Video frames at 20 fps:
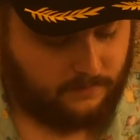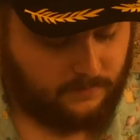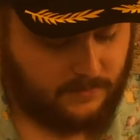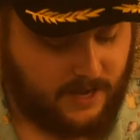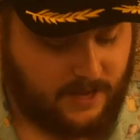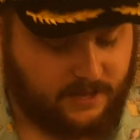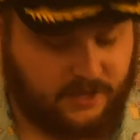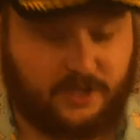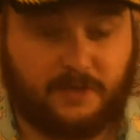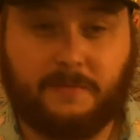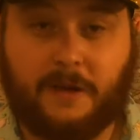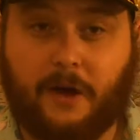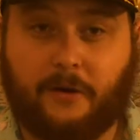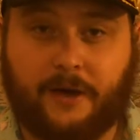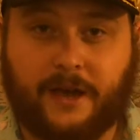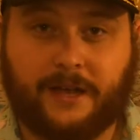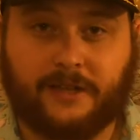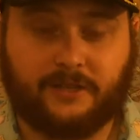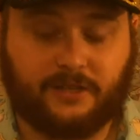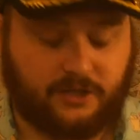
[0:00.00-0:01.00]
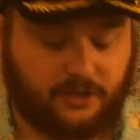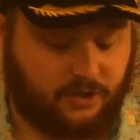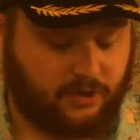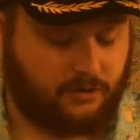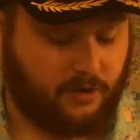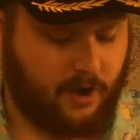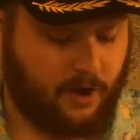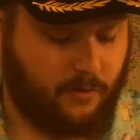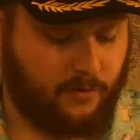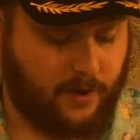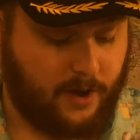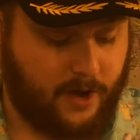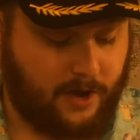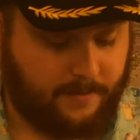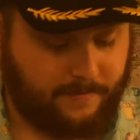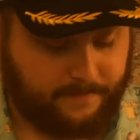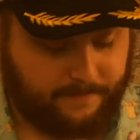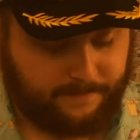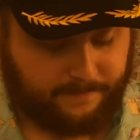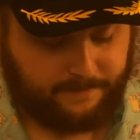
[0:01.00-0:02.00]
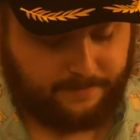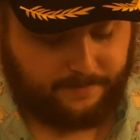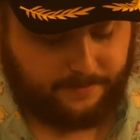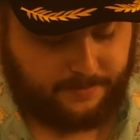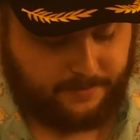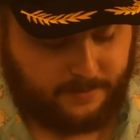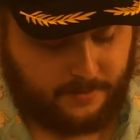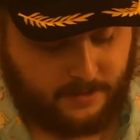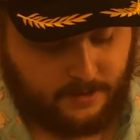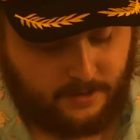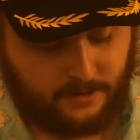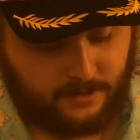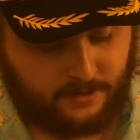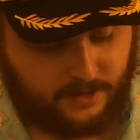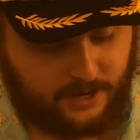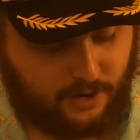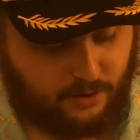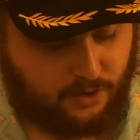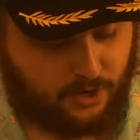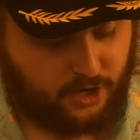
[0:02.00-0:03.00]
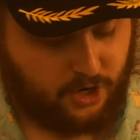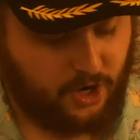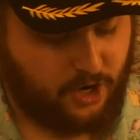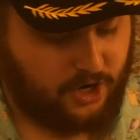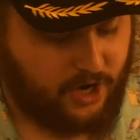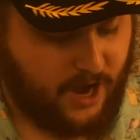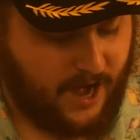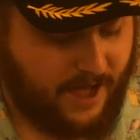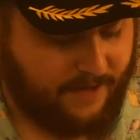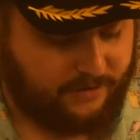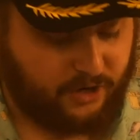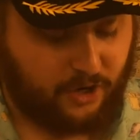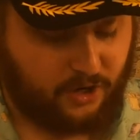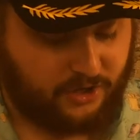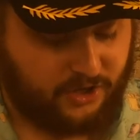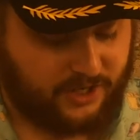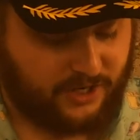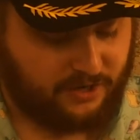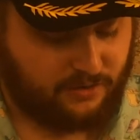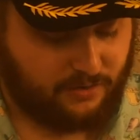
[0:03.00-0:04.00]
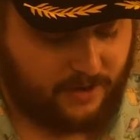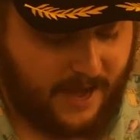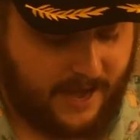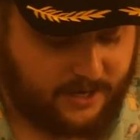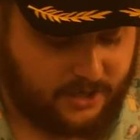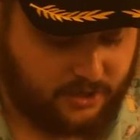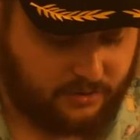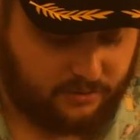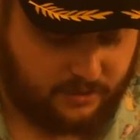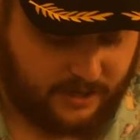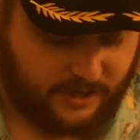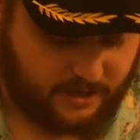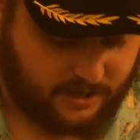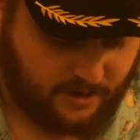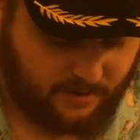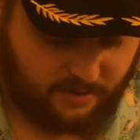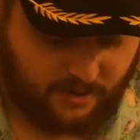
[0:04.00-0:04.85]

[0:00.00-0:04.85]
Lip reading: Now the smell hits you straight away. They all look good. I haven't got a single casualty, I don't